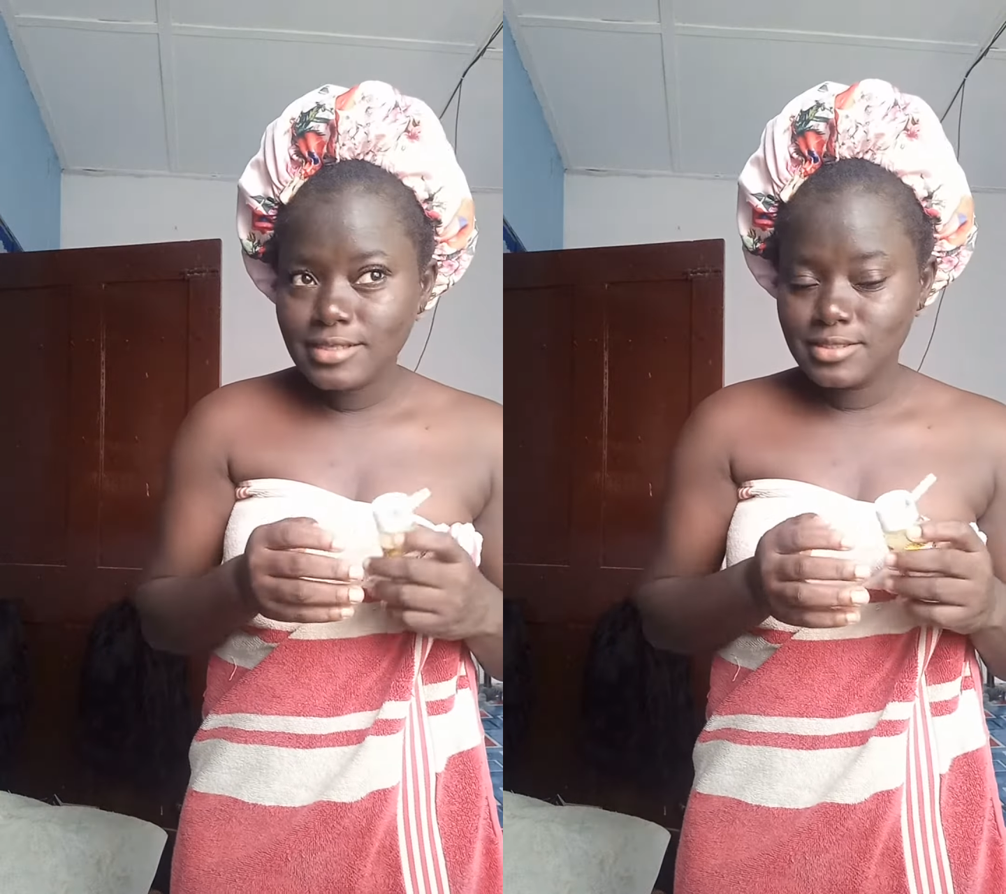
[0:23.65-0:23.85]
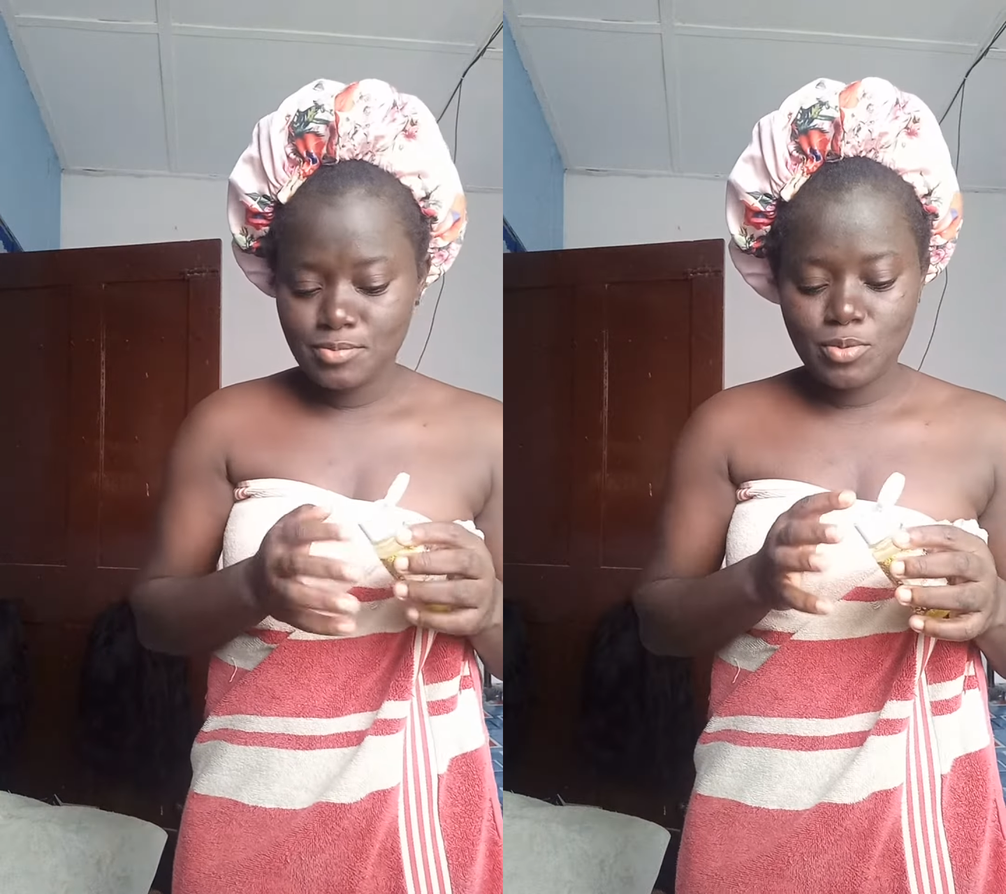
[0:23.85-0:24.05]

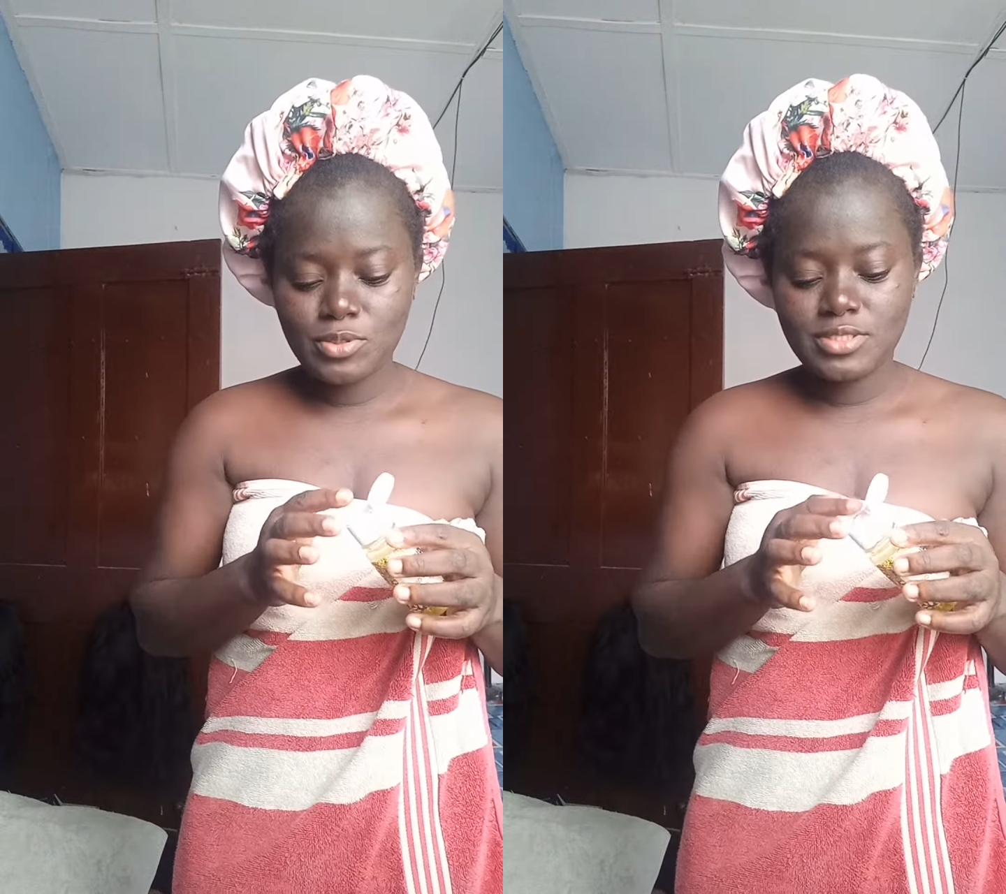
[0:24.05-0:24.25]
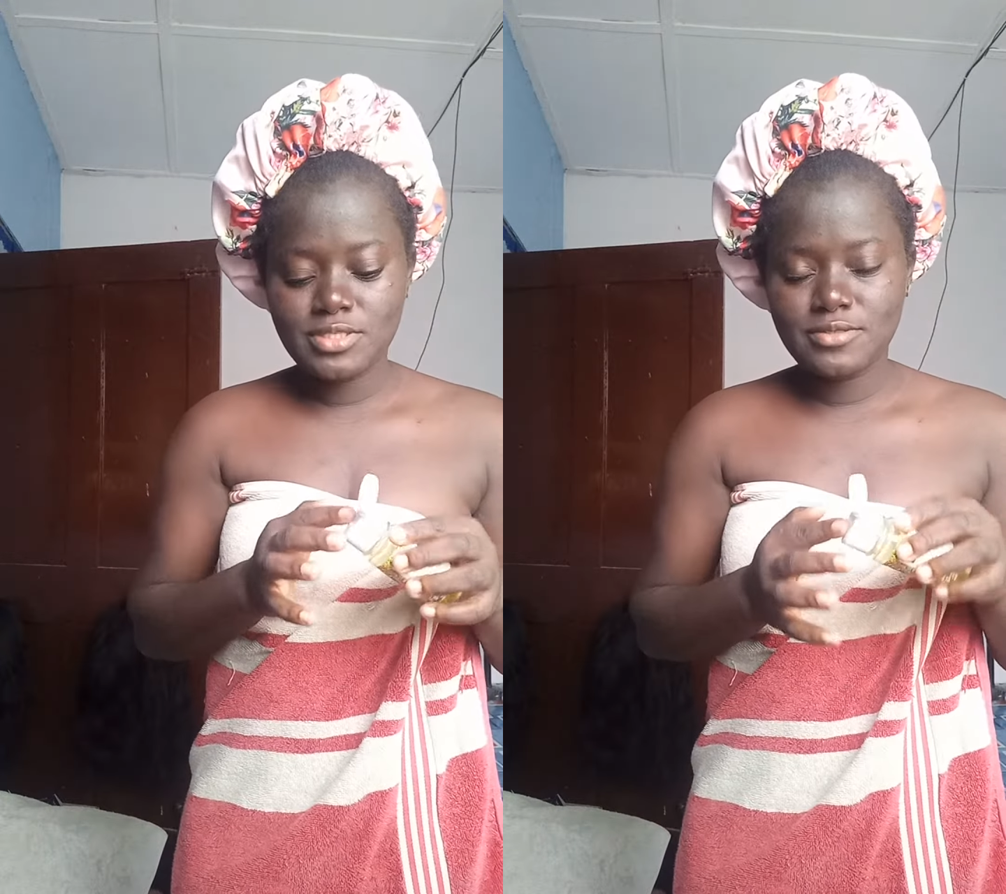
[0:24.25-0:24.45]

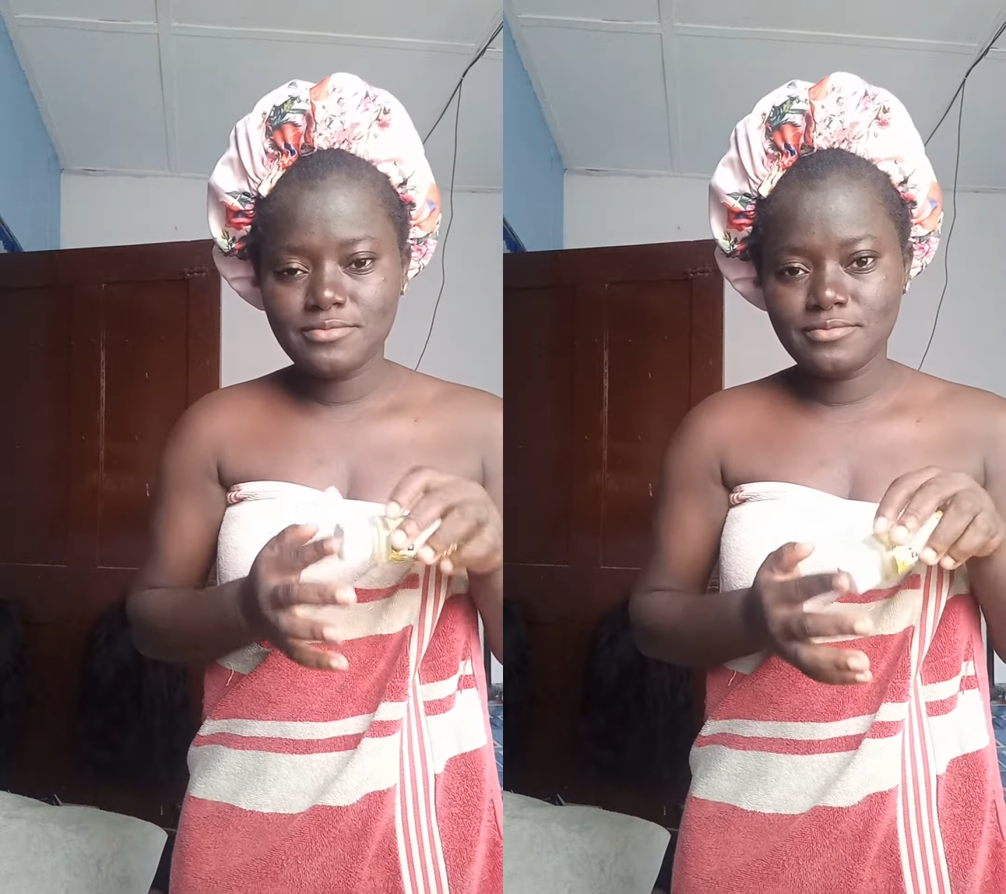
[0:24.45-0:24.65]
spots